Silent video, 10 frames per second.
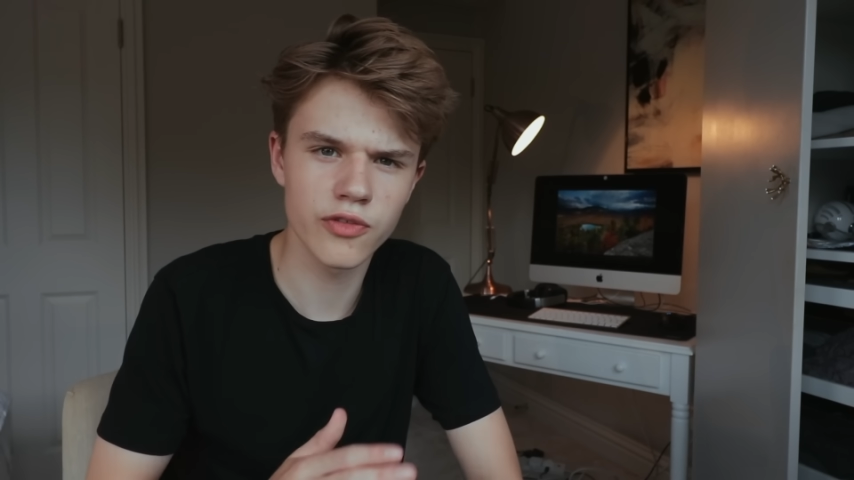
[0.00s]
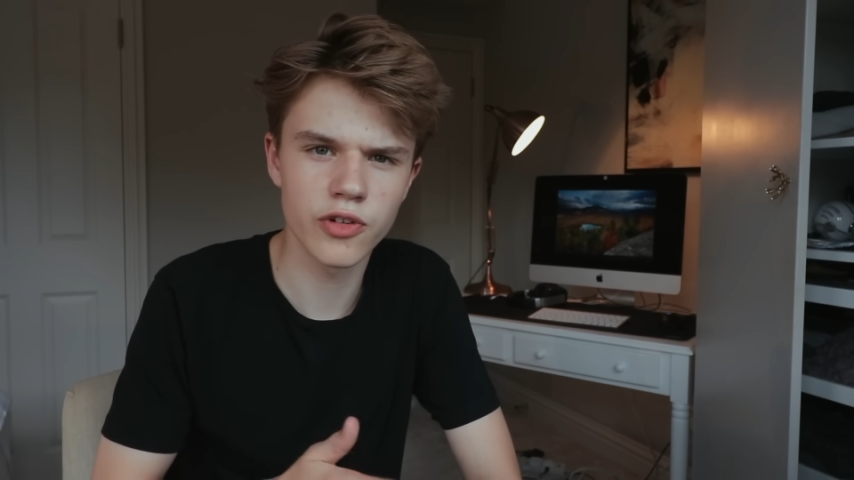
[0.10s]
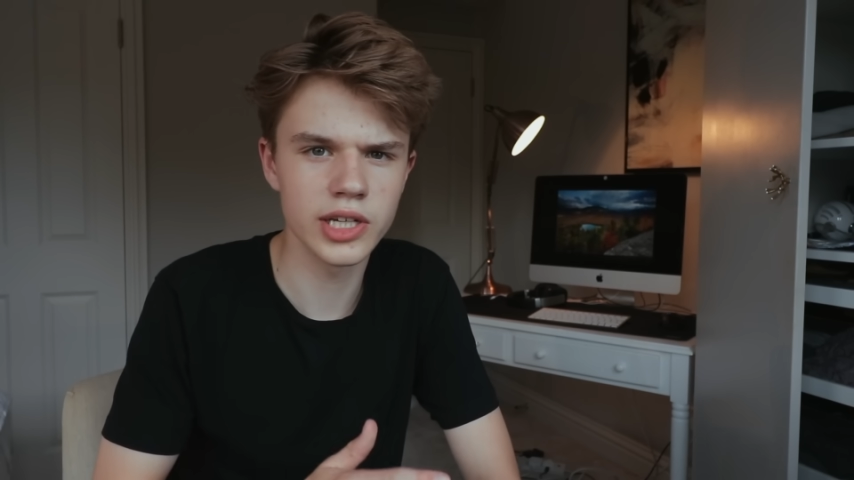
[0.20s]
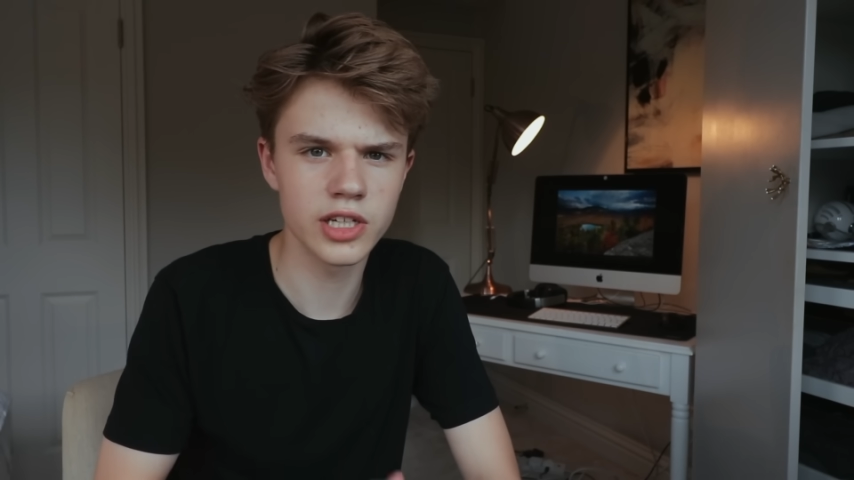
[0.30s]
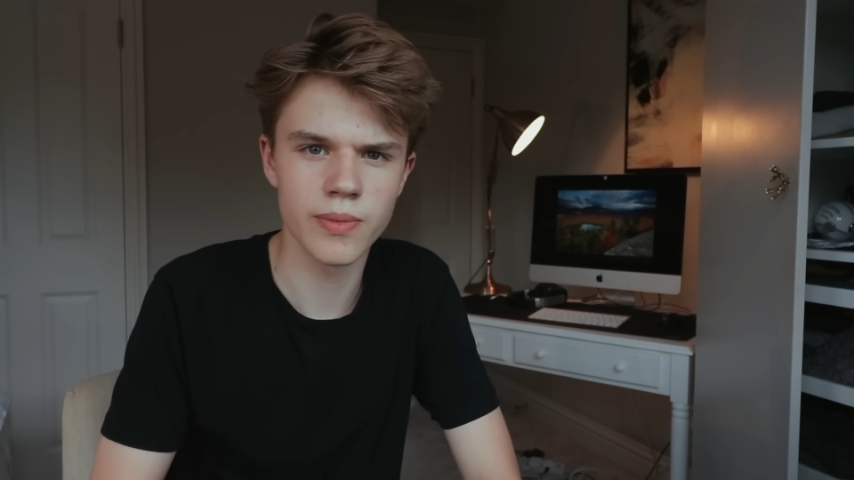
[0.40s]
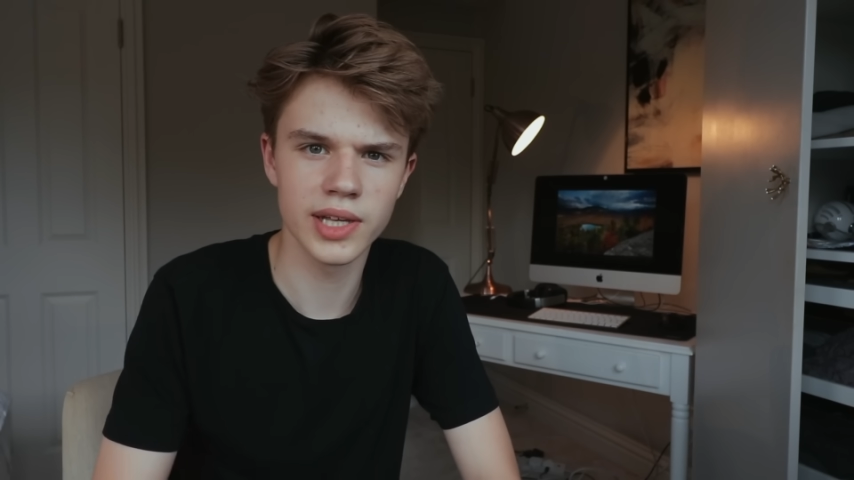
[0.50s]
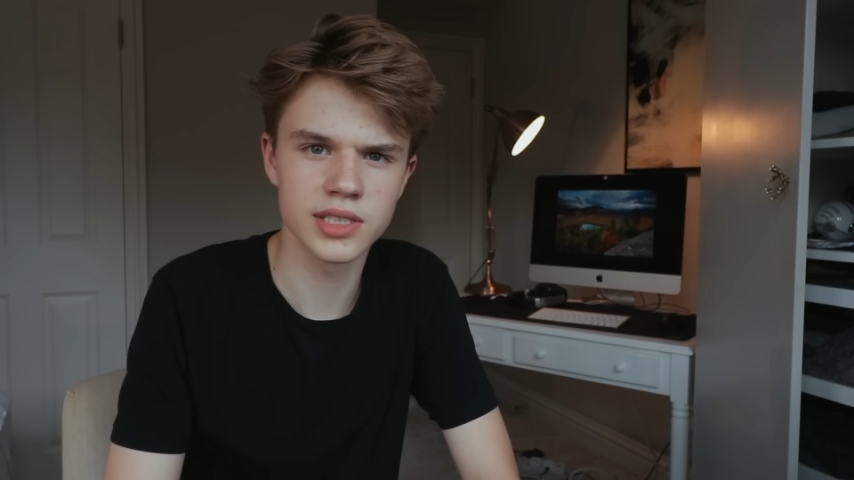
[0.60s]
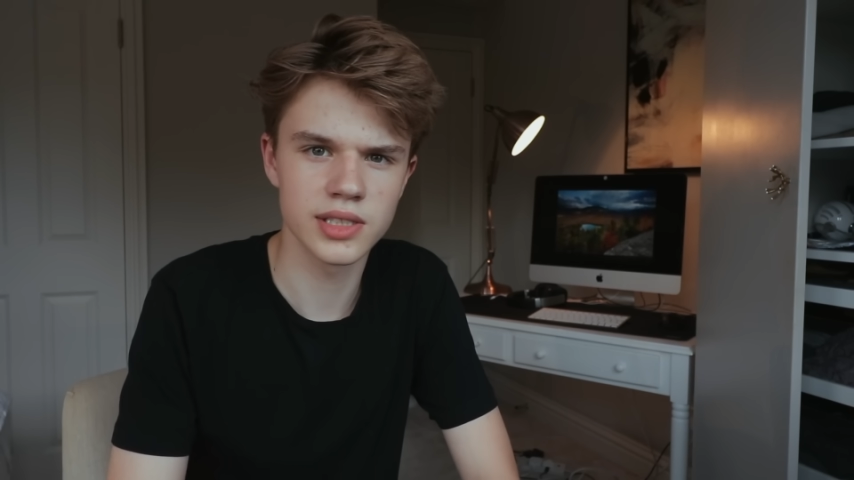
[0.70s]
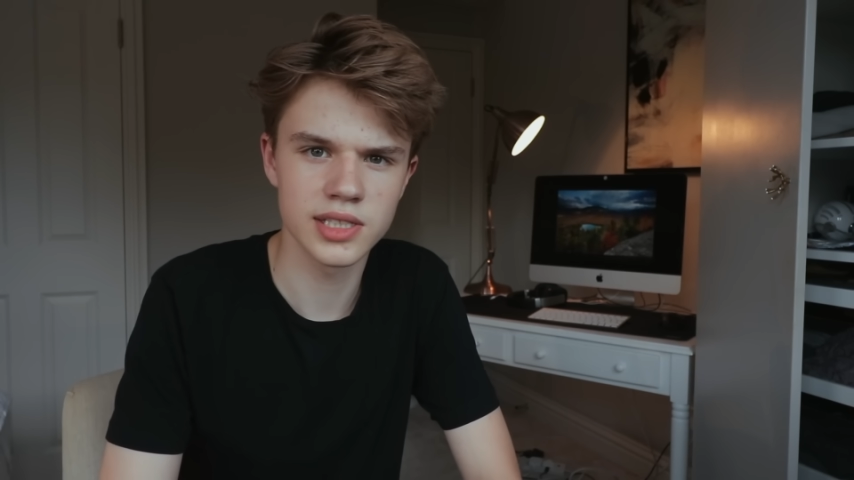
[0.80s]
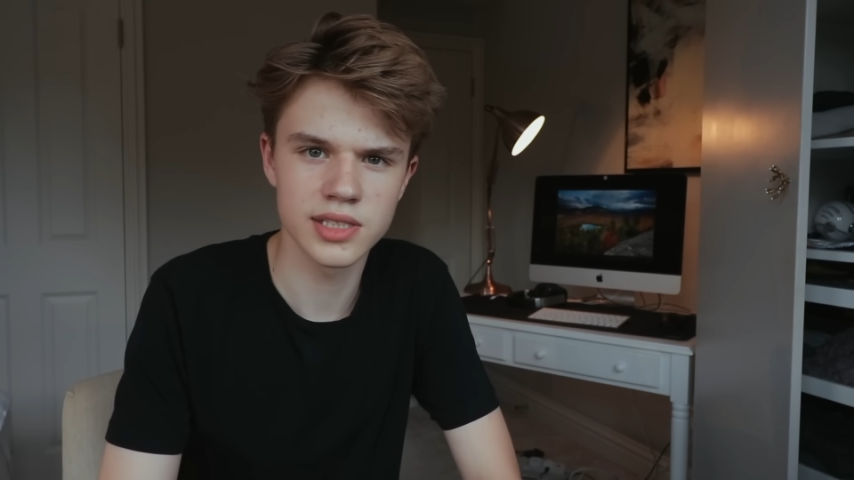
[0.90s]
fully commit
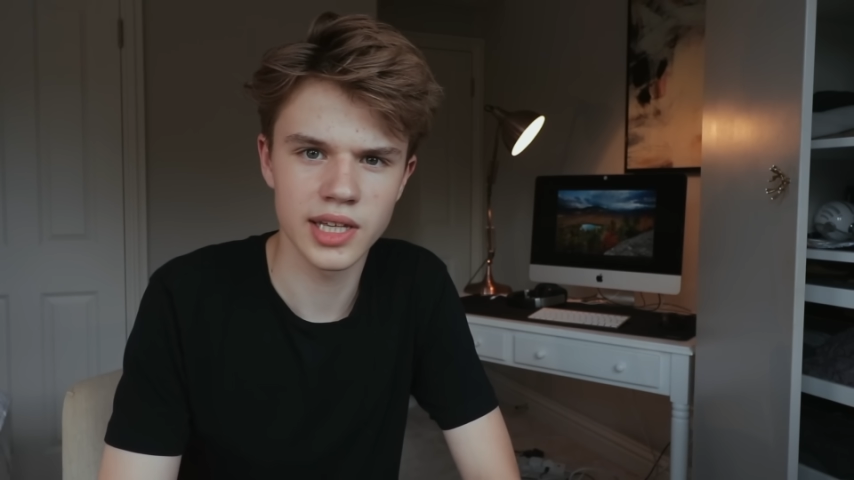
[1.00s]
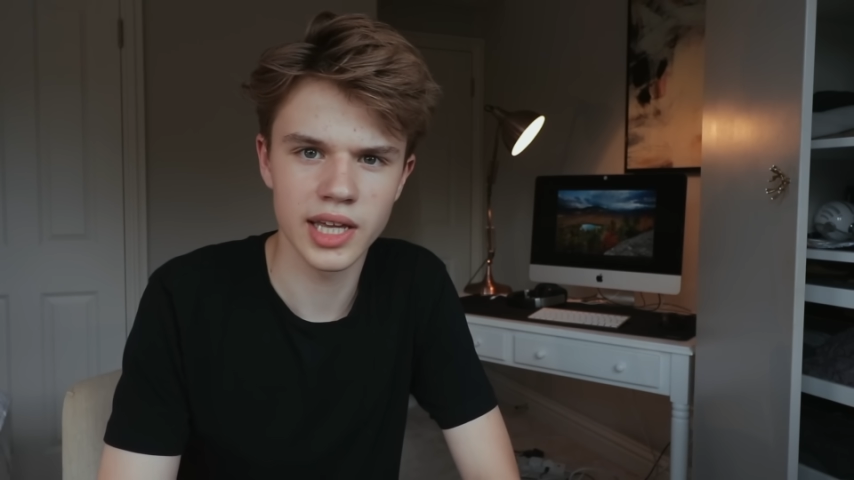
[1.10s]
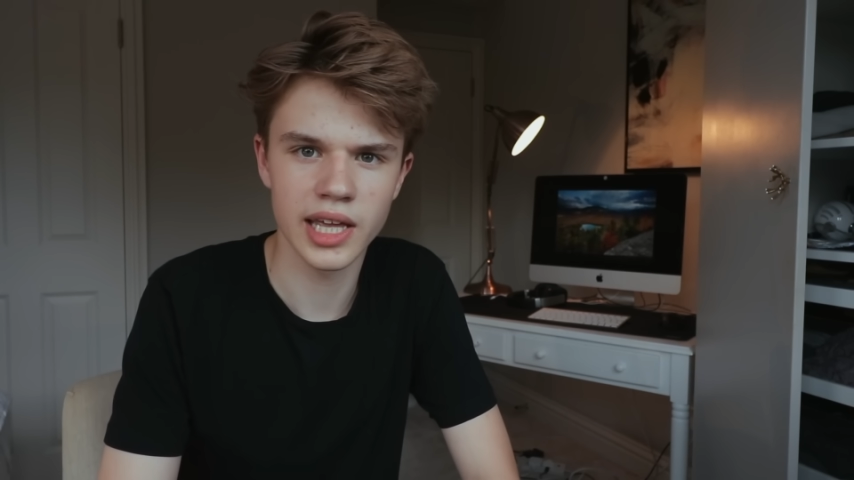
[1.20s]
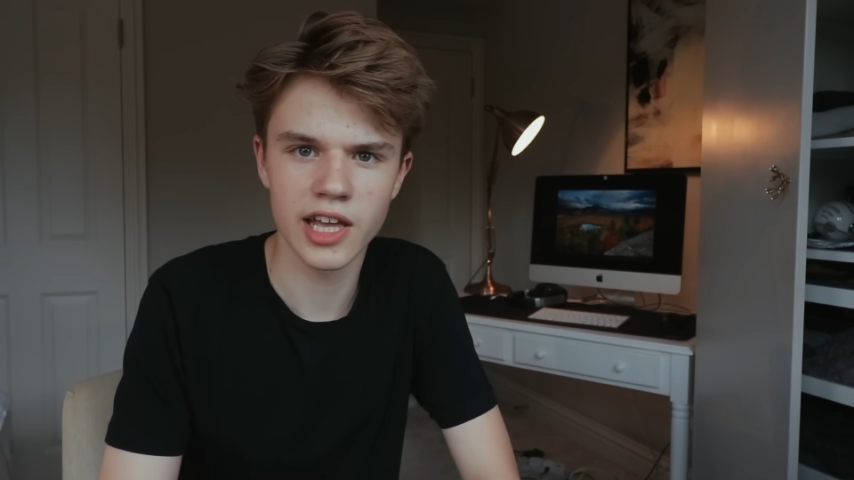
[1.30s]
to this thing.